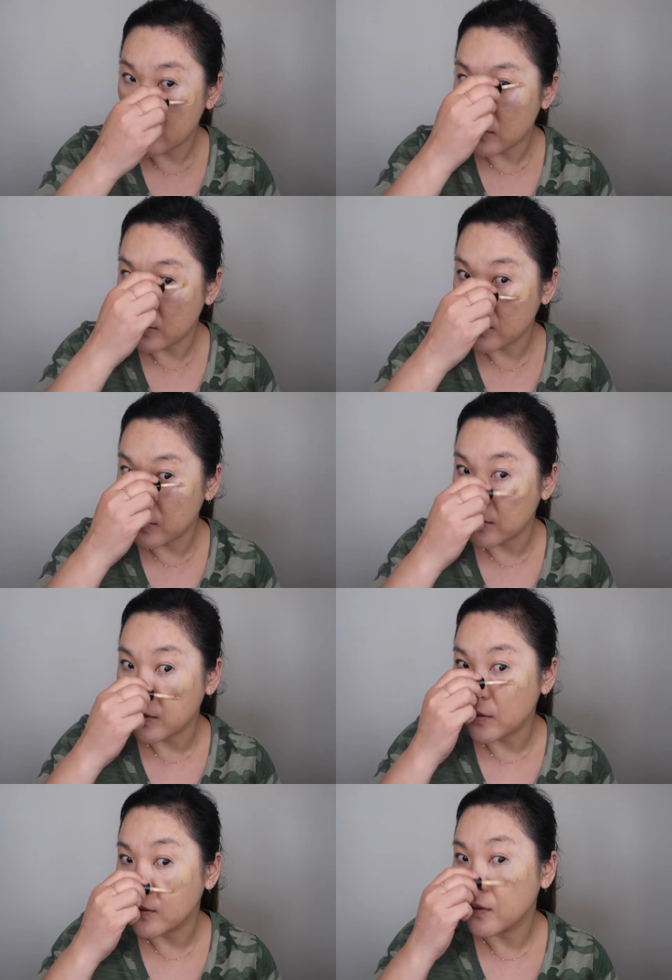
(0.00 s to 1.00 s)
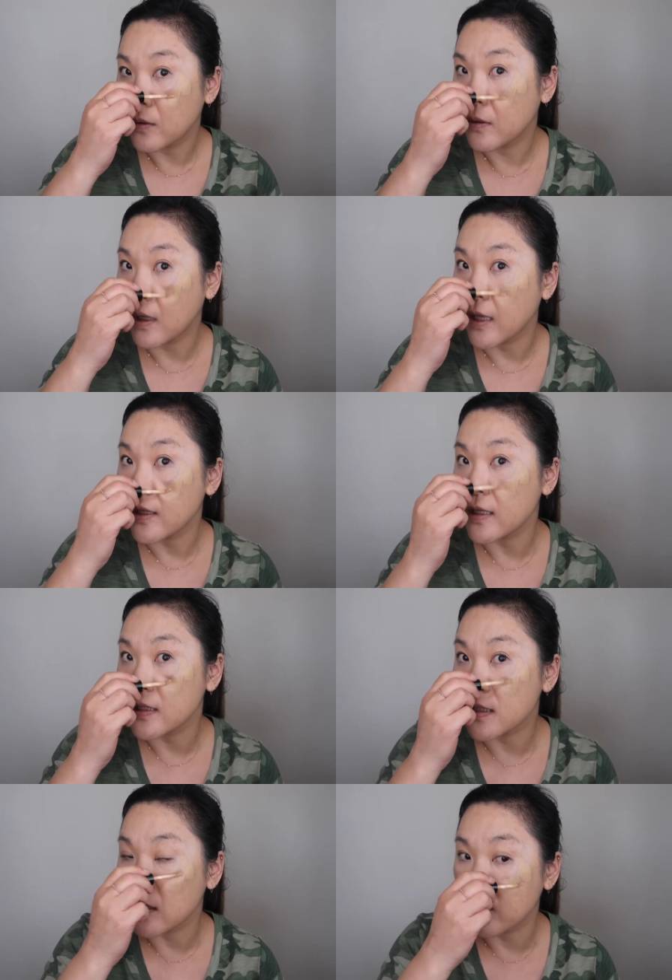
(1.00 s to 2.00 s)
Ooh, I think
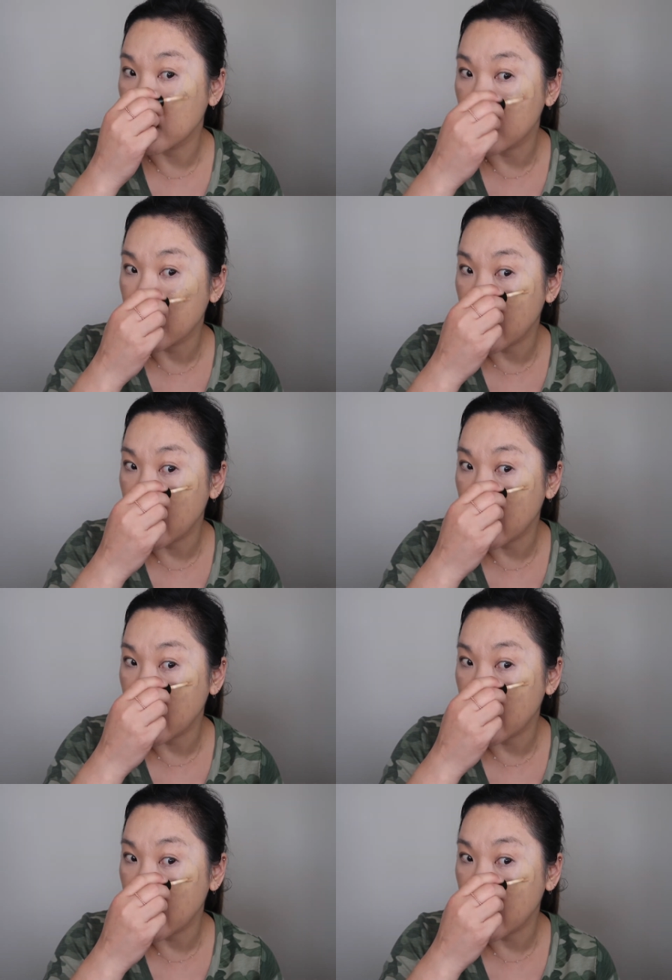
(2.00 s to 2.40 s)
that's gonna work.